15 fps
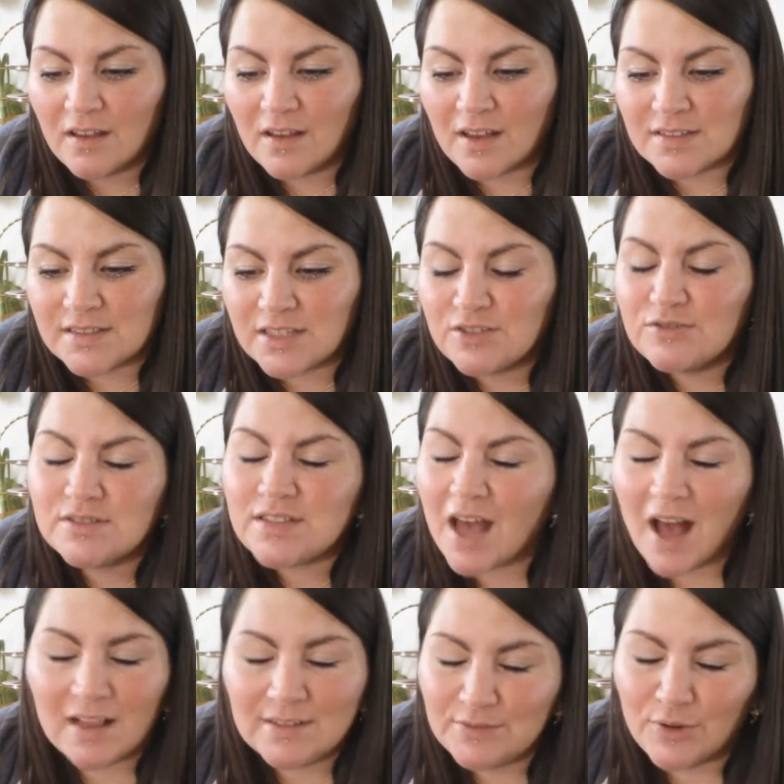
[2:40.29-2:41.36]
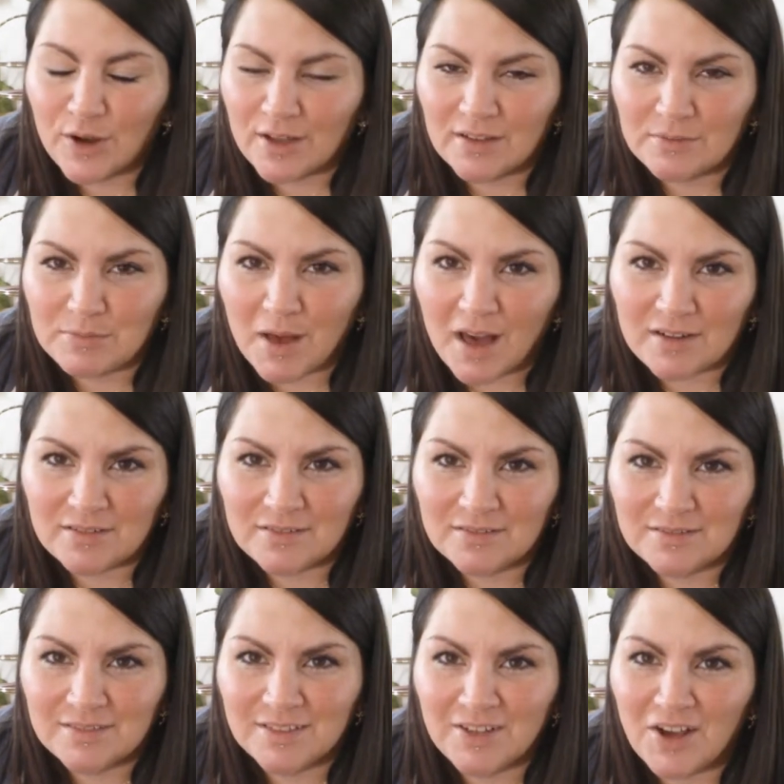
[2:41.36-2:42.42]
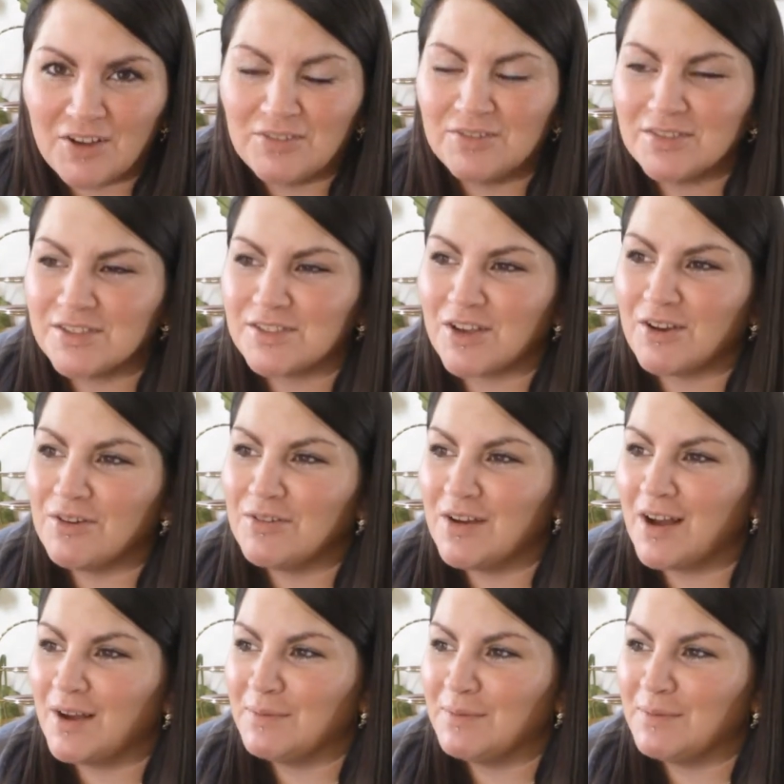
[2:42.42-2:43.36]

I said use the olive oil bottle, you know. So